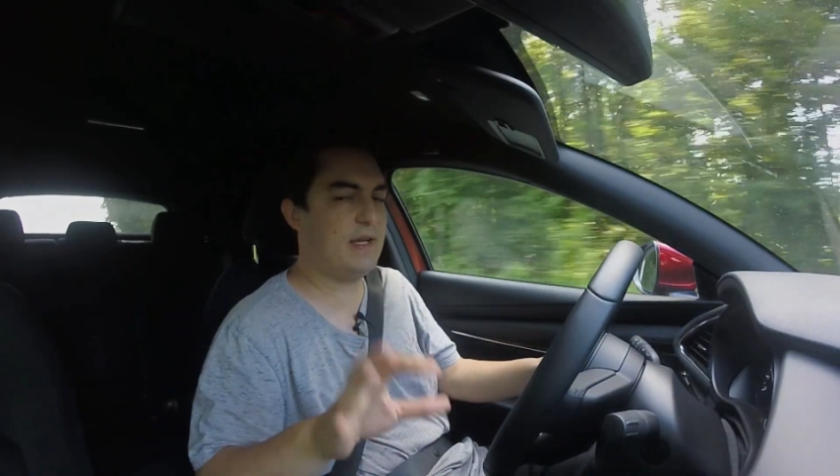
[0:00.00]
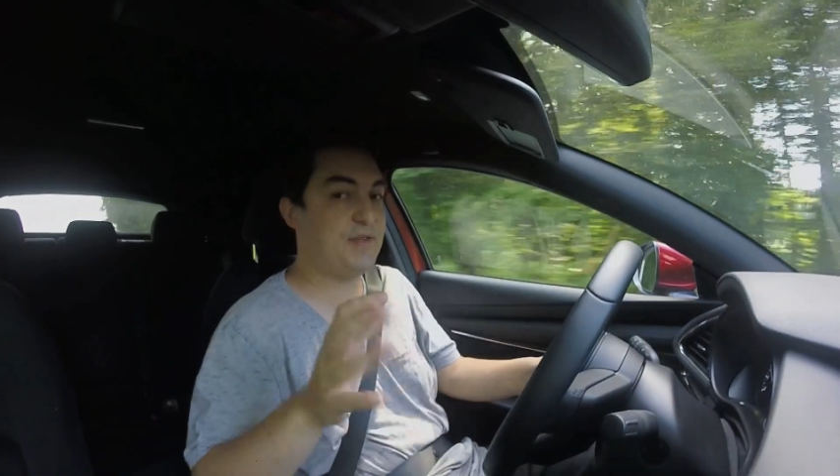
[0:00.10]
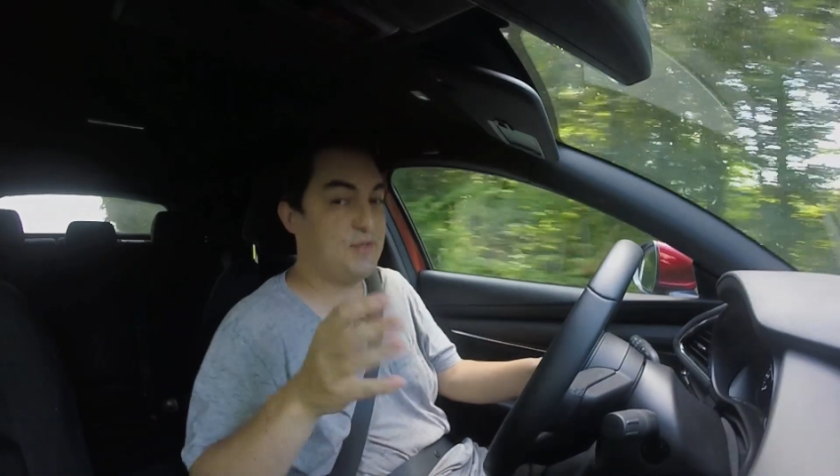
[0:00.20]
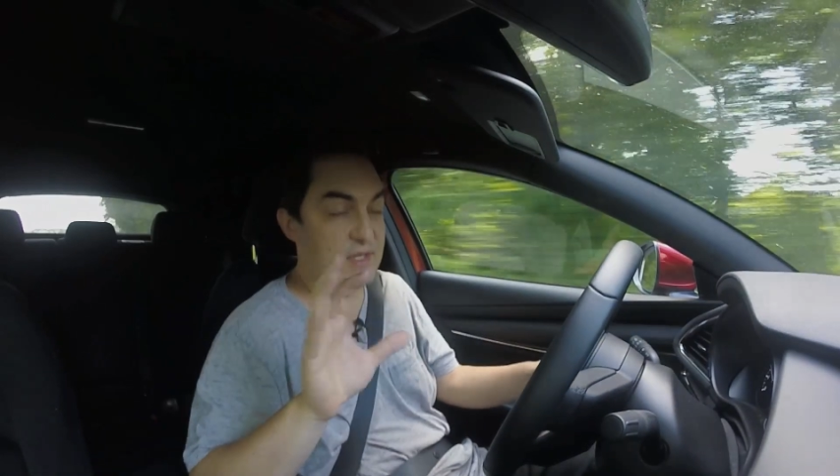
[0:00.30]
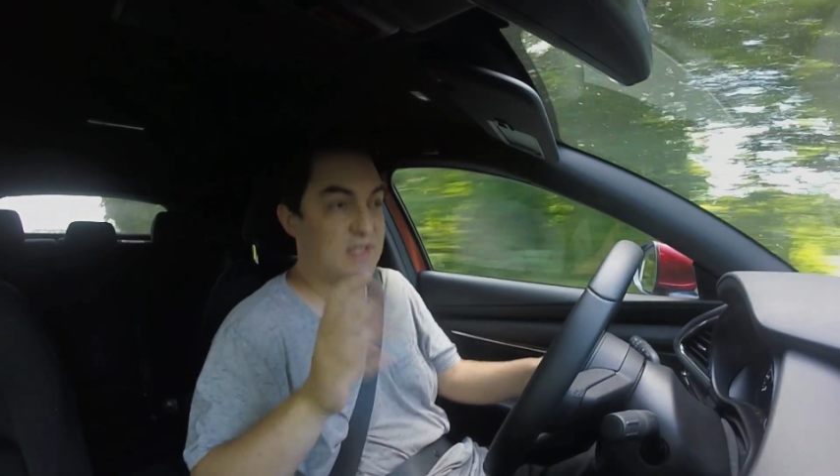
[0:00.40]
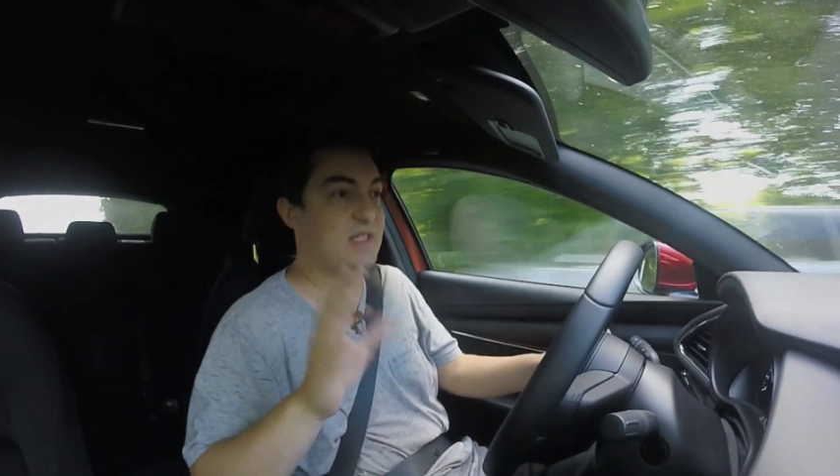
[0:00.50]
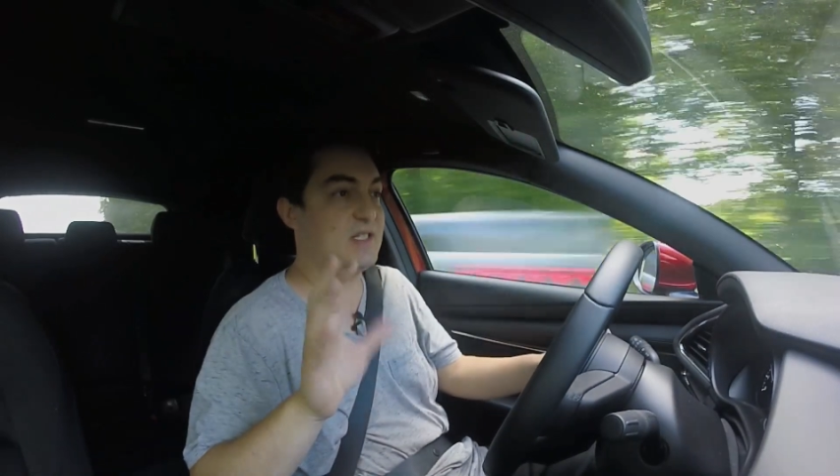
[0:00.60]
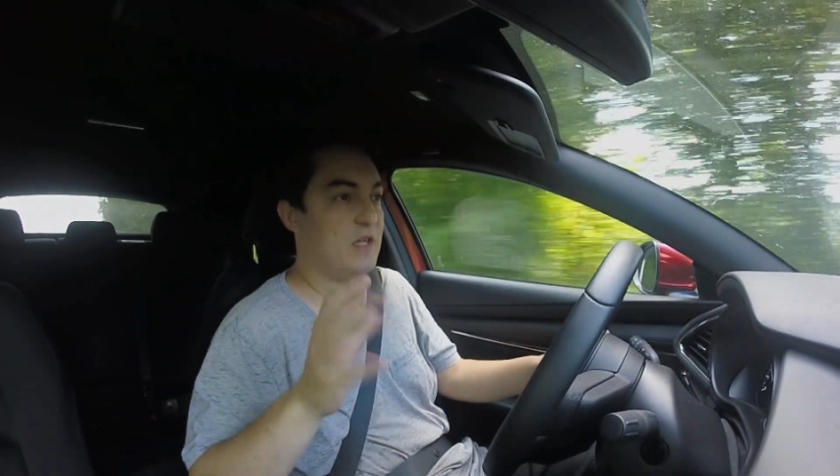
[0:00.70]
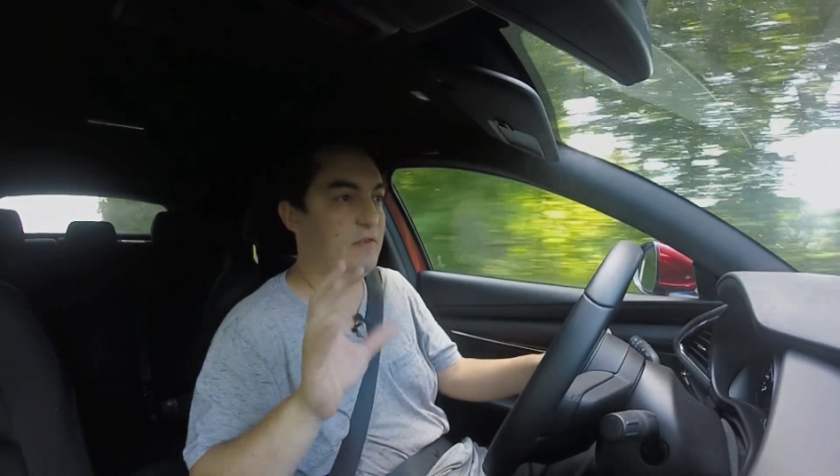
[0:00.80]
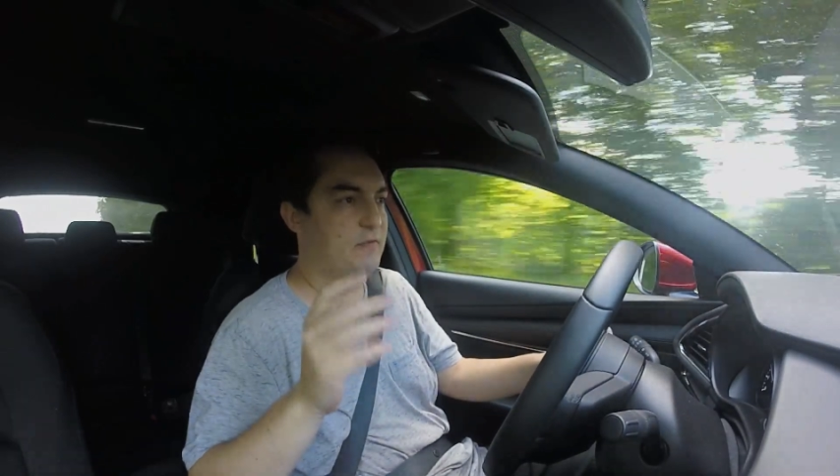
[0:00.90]
It's just the
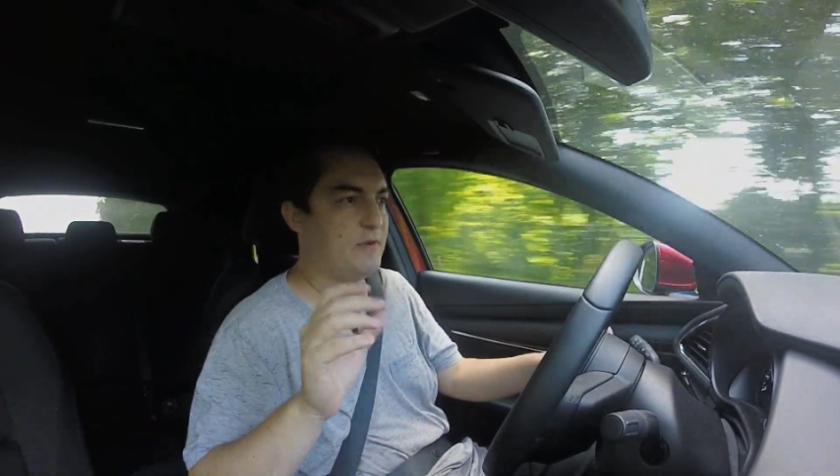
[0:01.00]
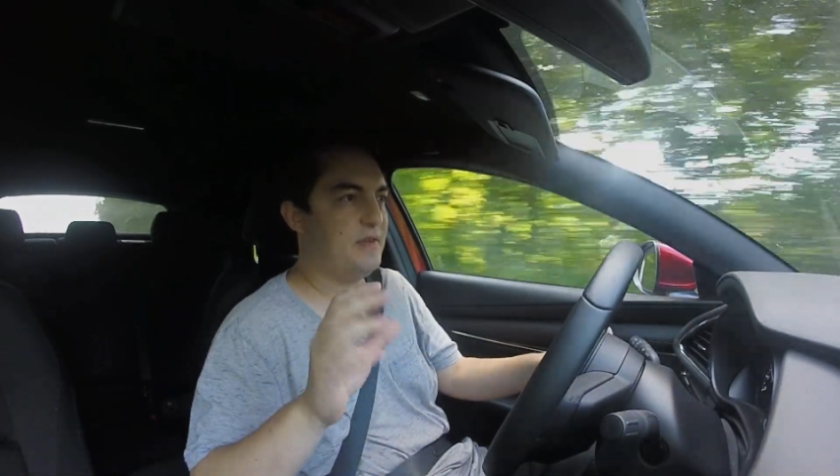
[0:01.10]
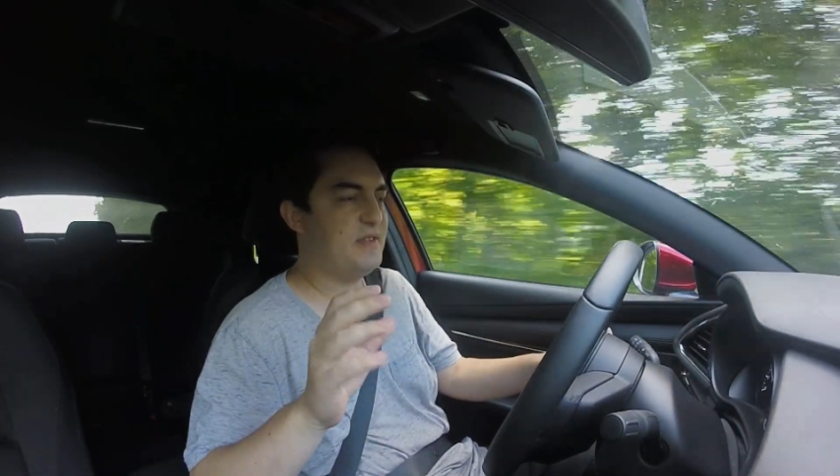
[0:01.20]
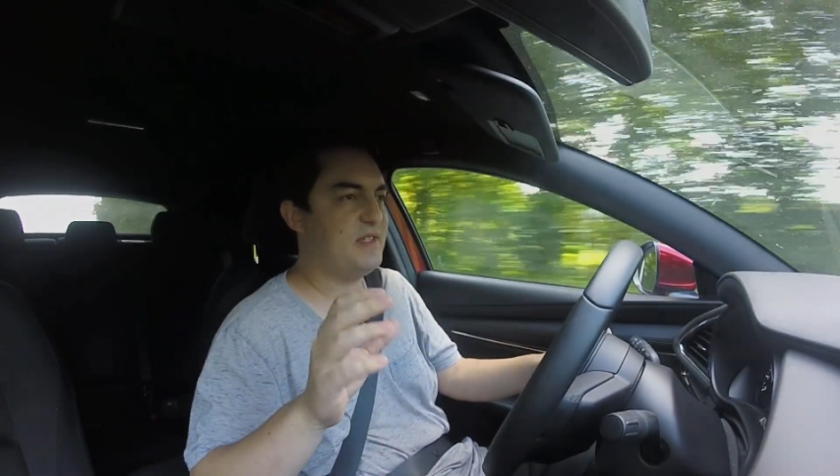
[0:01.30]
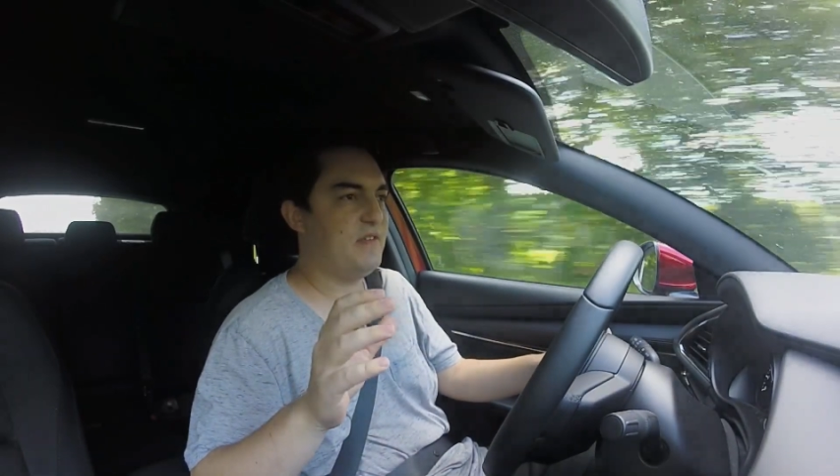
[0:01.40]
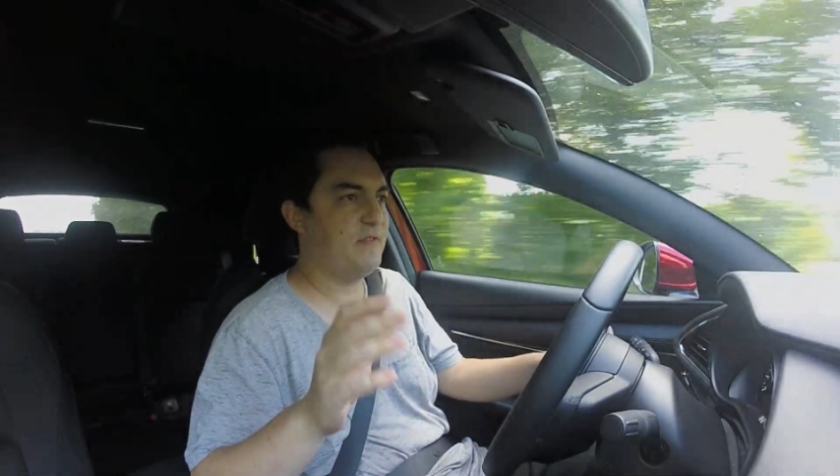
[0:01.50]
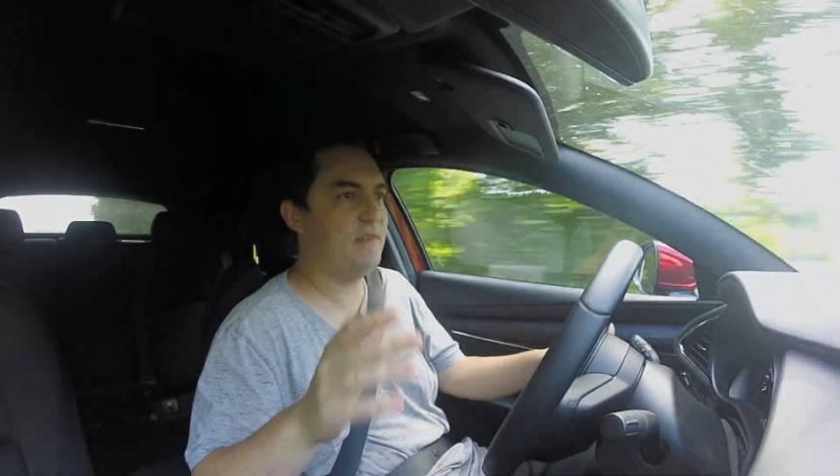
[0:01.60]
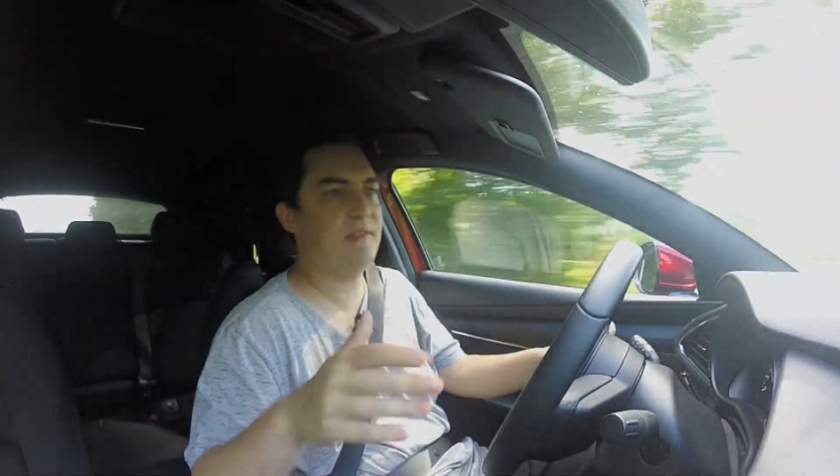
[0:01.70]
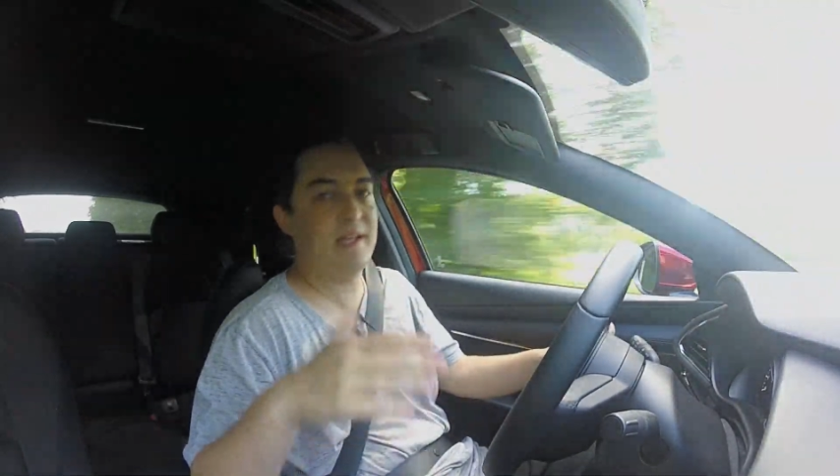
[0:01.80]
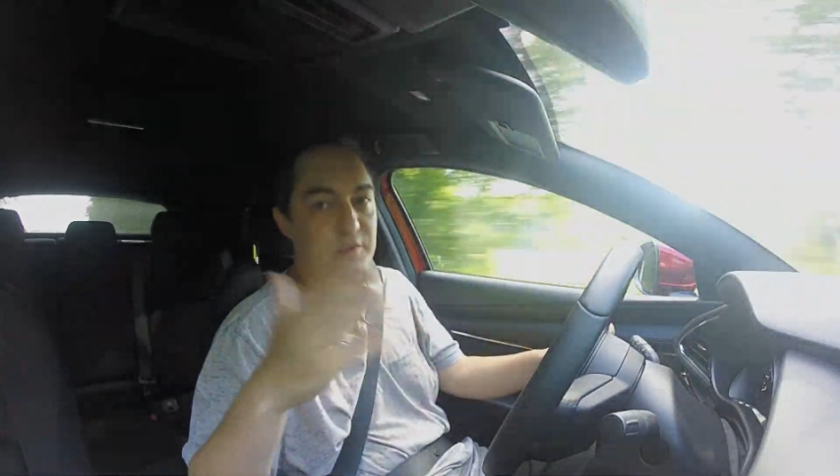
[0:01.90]
software that's
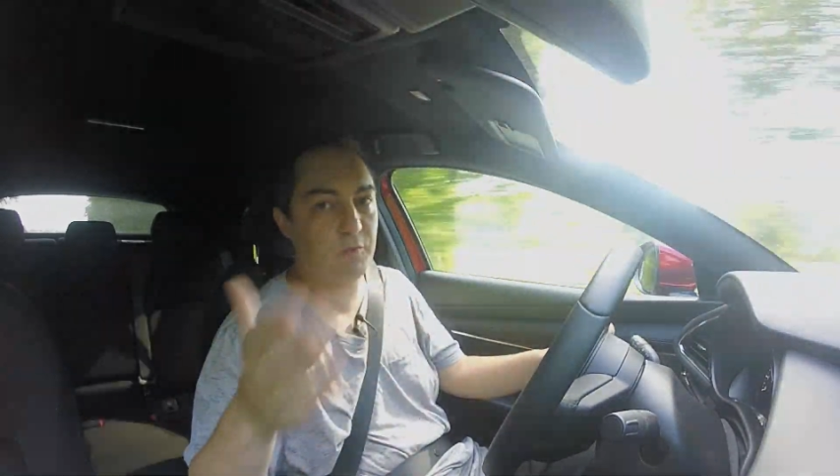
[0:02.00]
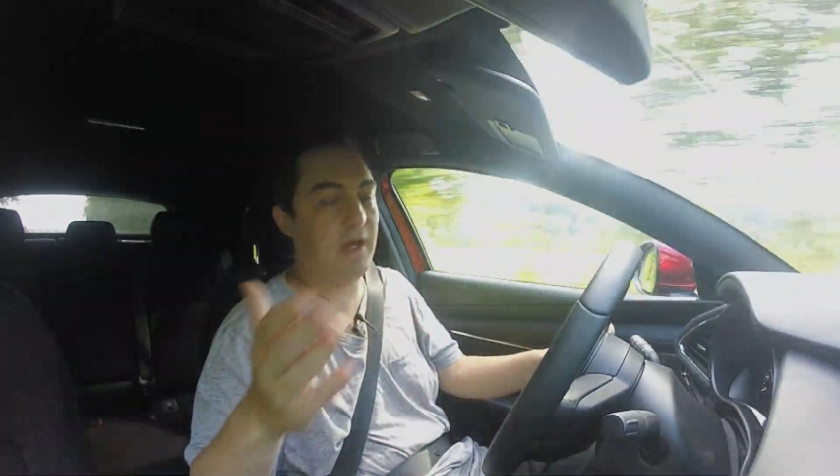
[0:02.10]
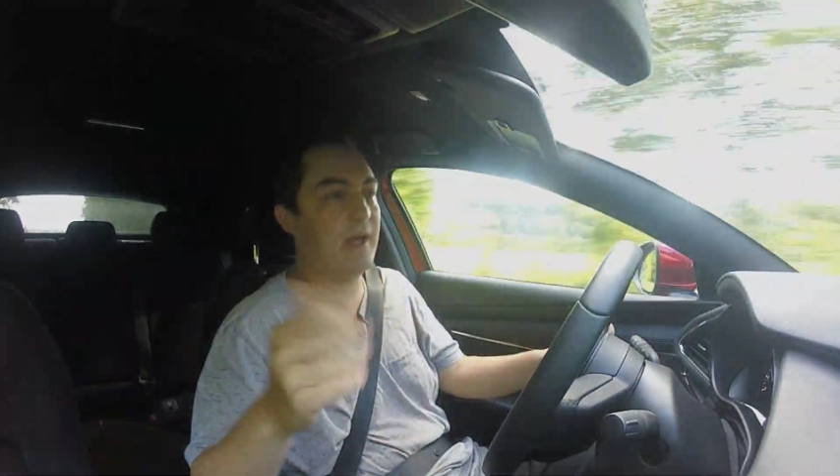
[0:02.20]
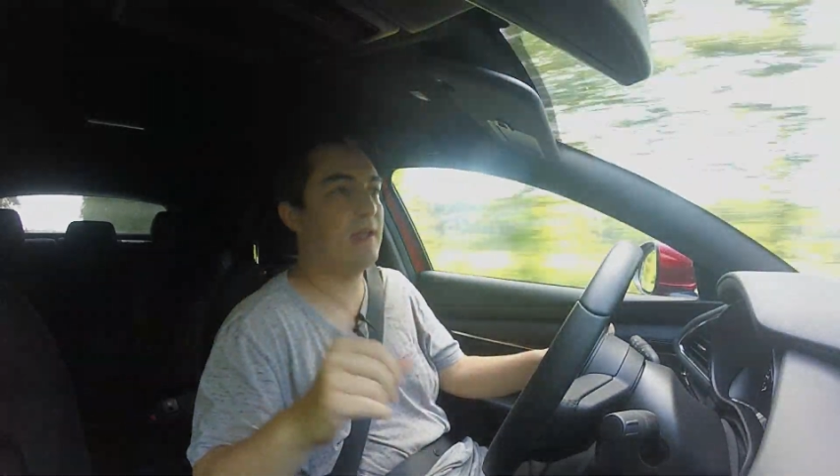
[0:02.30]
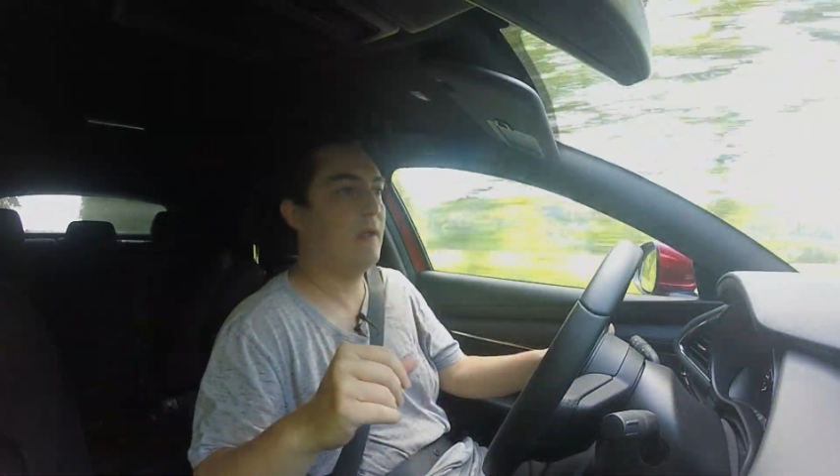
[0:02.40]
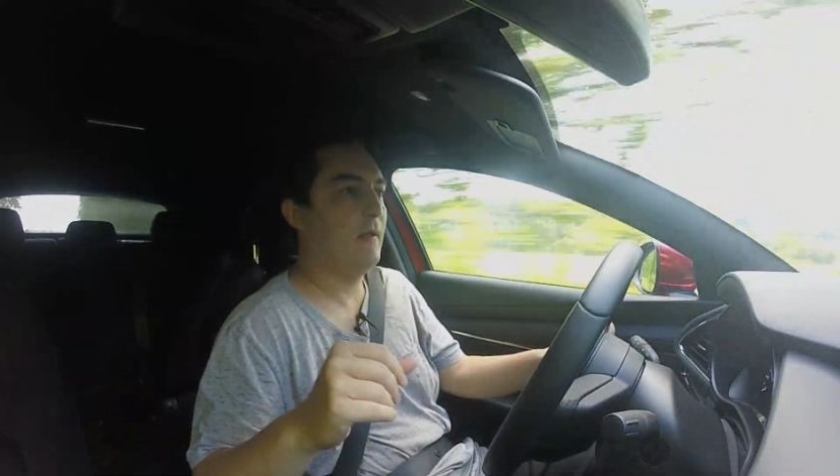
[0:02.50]
different. That's why